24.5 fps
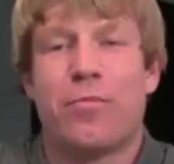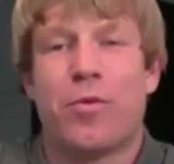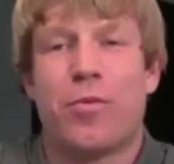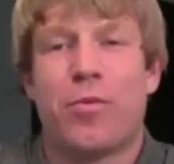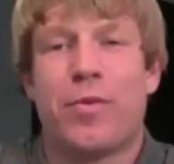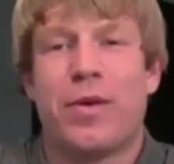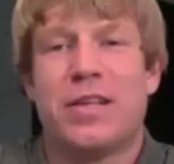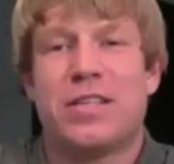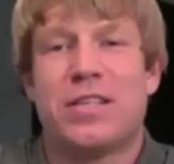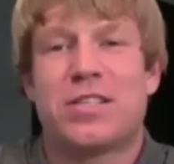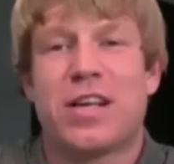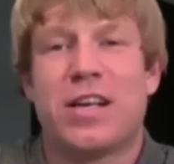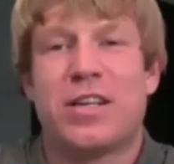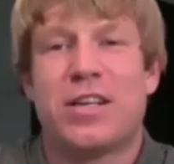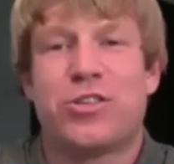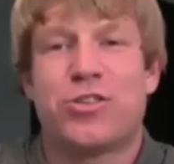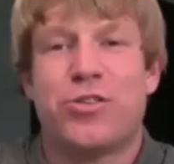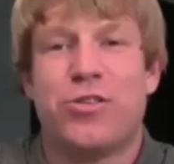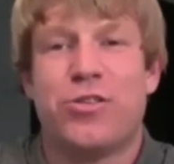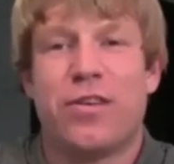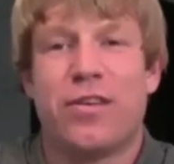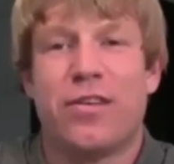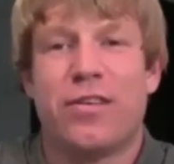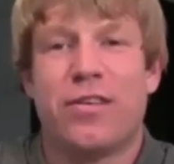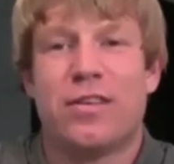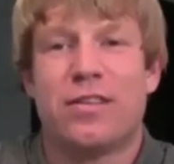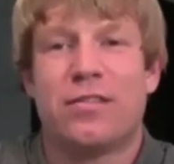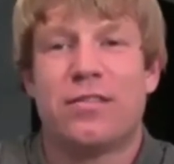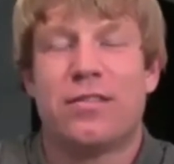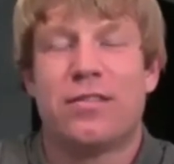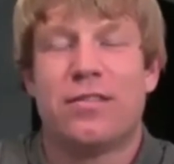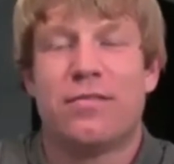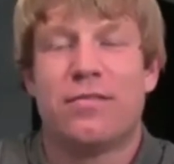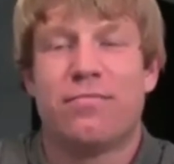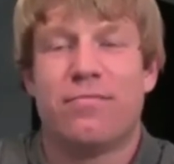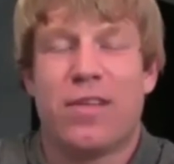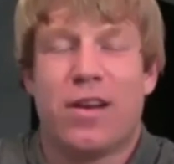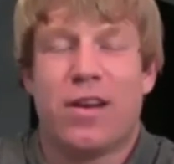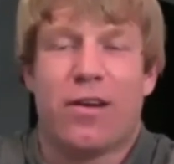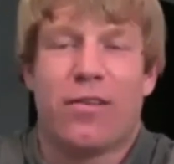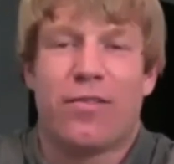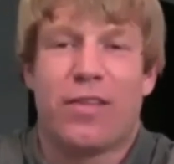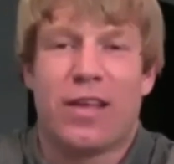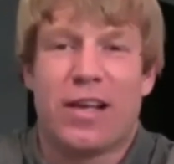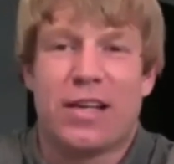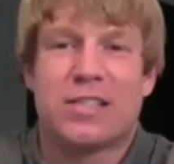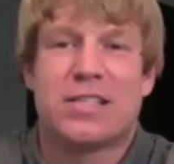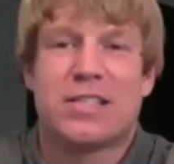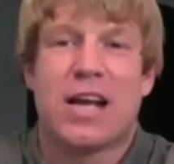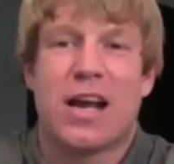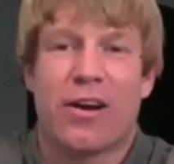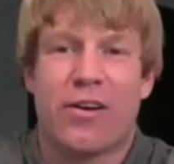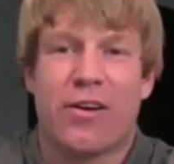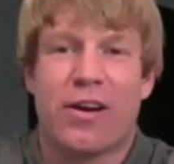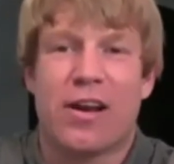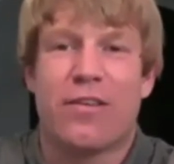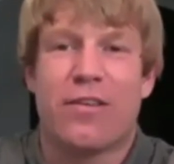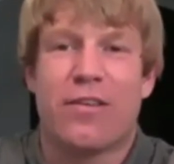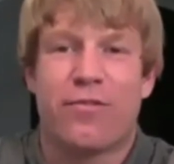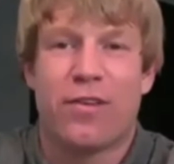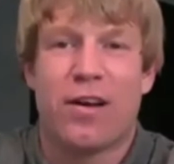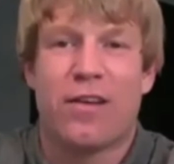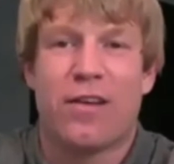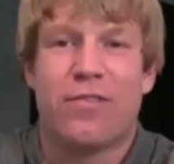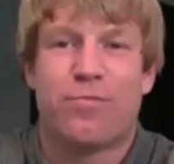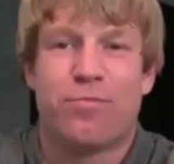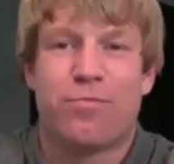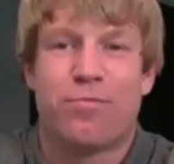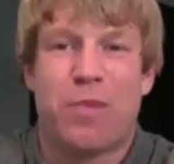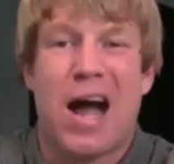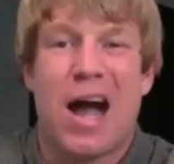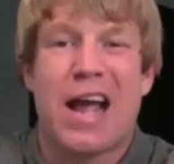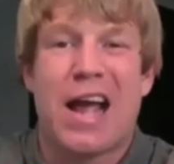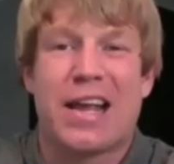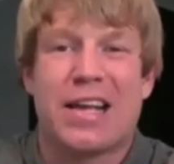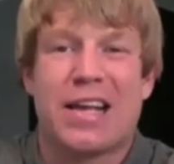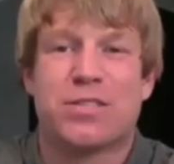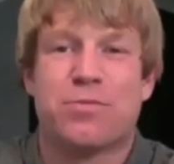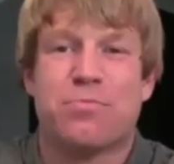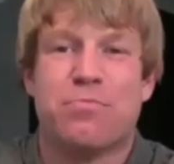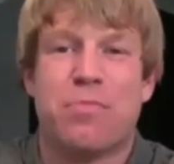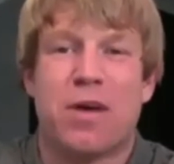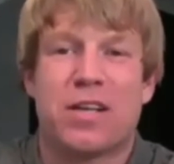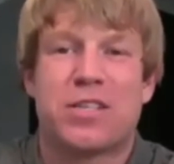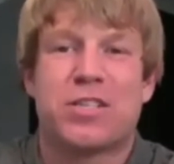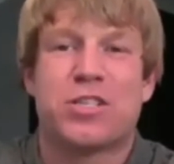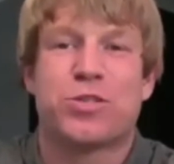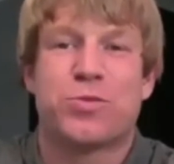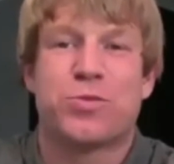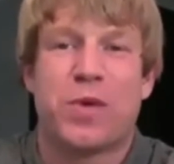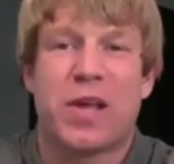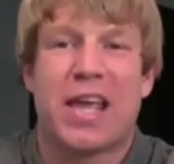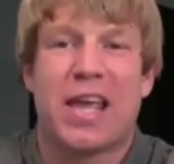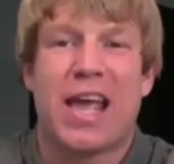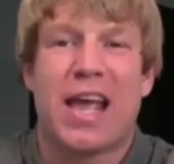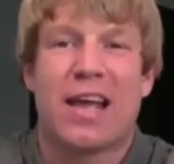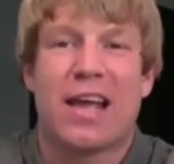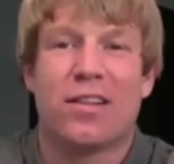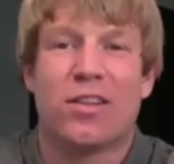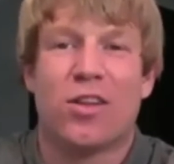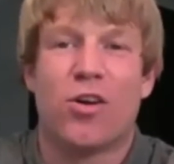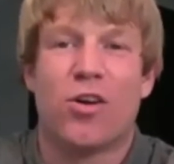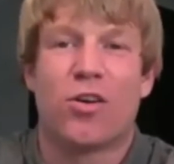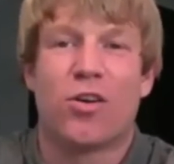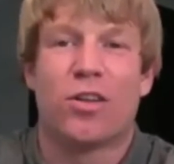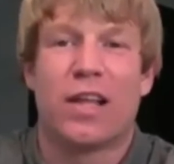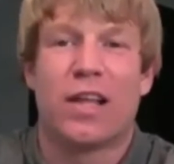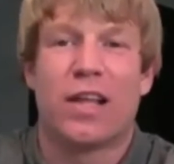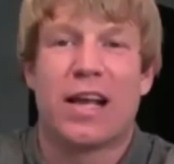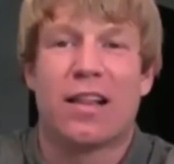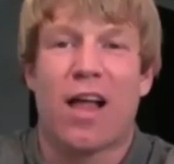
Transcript: But we stay true to the integrity of buying as much as we can locally.